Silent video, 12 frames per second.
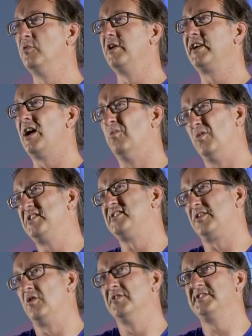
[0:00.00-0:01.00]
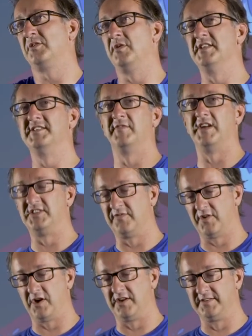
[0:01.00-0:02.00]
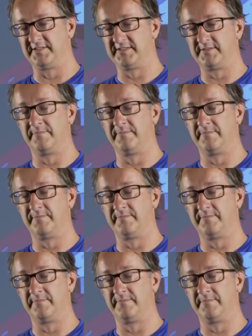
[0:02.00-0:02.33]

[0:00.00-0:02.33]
and work out what's the consequence of each of those.